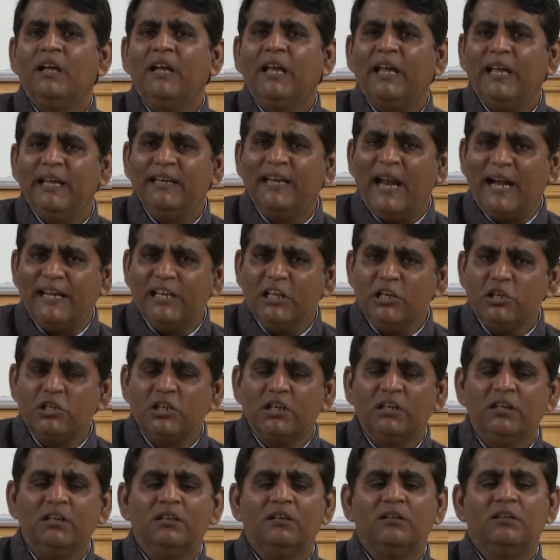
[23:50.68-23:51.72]
In
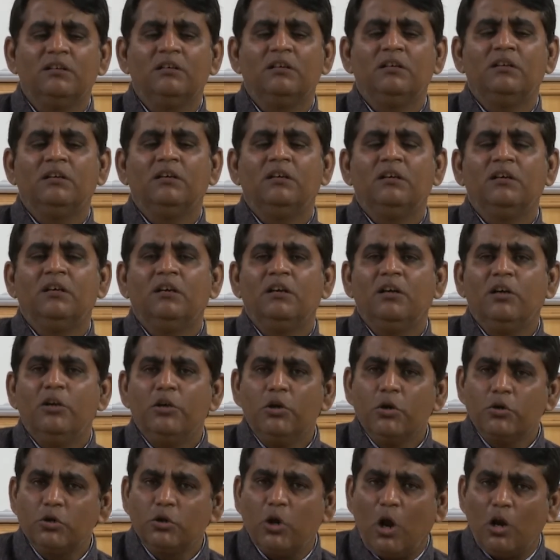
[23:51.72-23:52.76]
addition, you
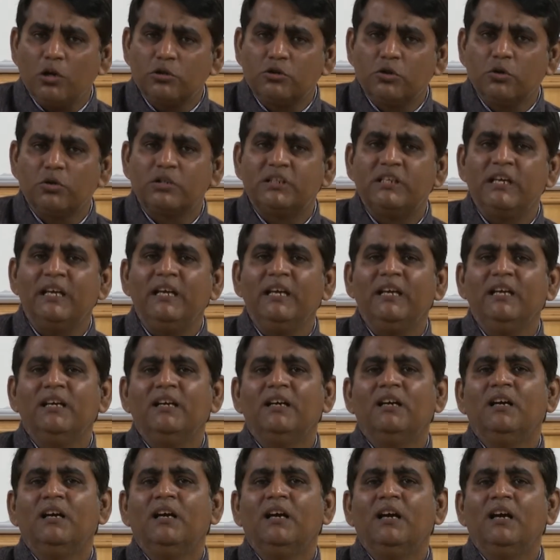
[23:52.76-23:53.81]
should also see
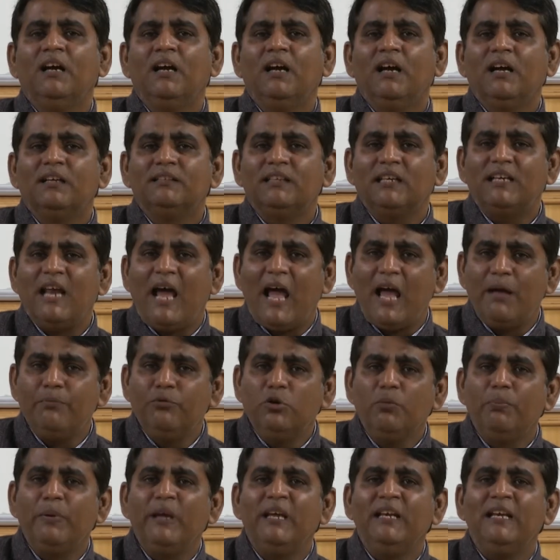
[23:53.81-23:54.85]
that have you
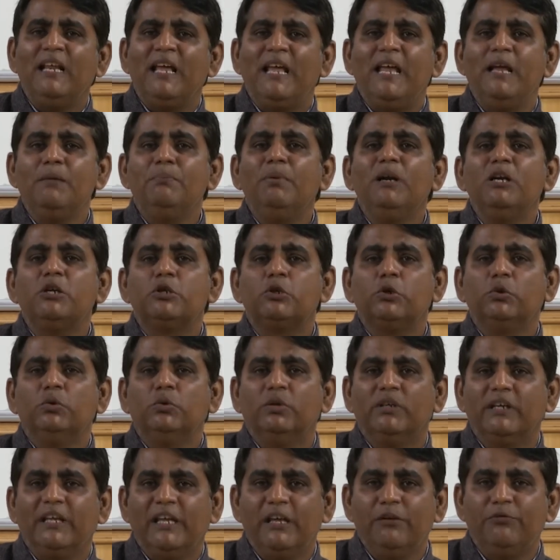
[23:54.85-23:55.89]
been able to,
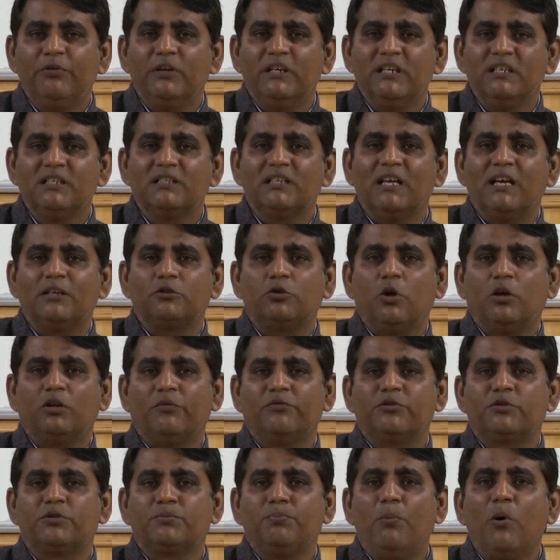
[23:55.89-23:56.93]
if it is a sort of
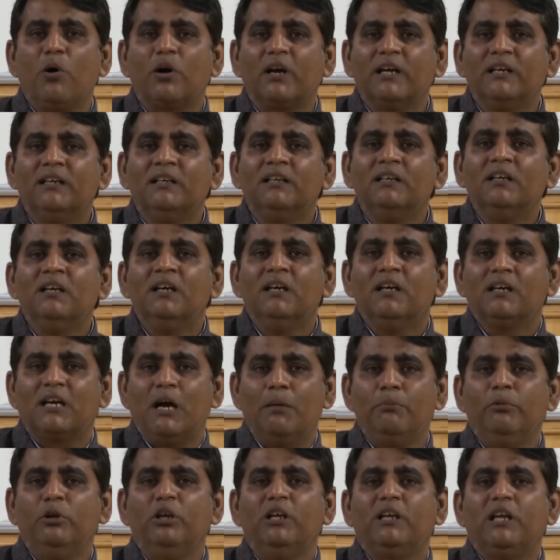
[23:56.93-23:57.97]
spoken
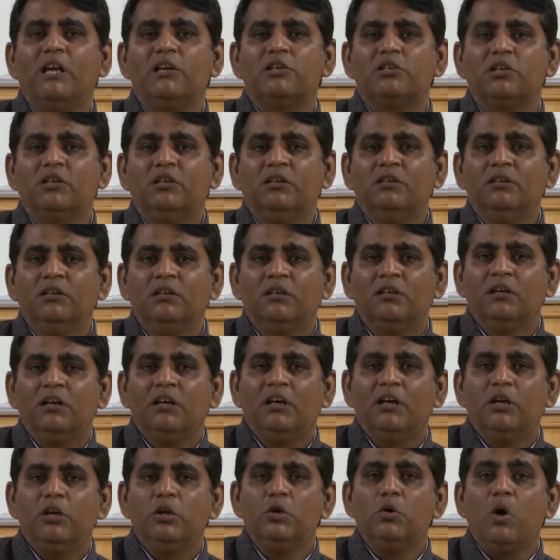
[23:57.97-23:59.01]
communication,
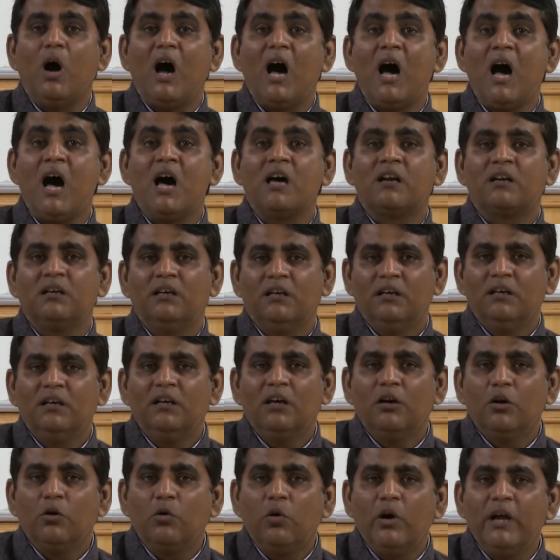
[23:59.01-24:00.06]
you are
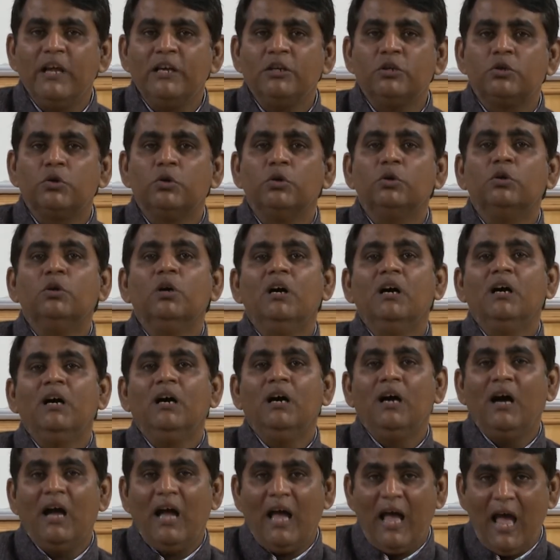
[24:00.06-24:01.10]
going to
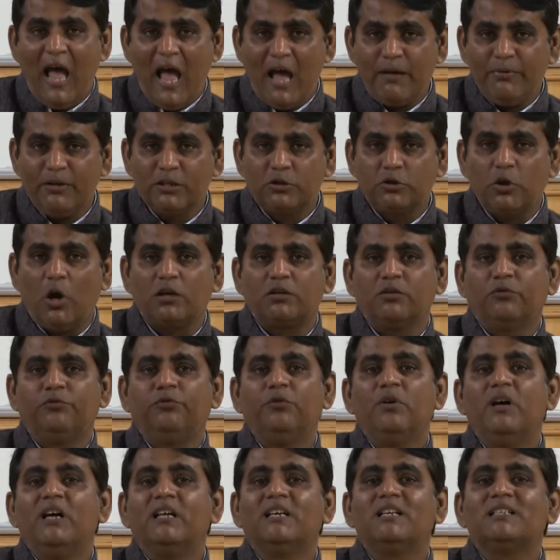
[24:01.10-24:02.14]
have a sort of
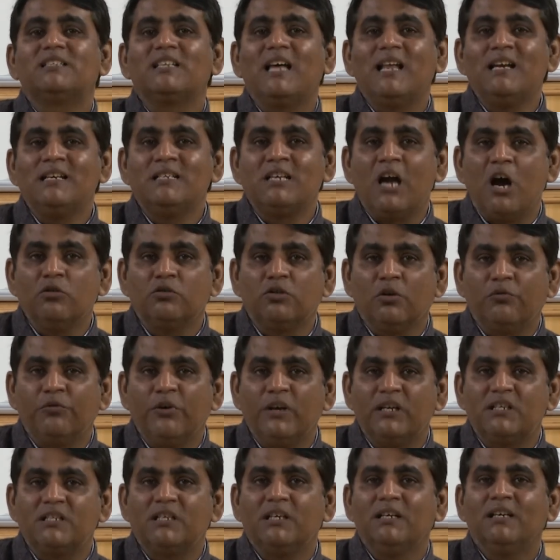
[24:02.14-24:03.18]
result out of
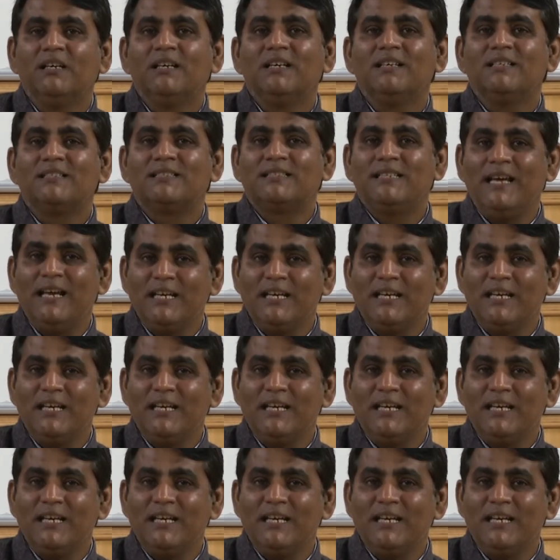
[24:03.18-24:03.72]
it, say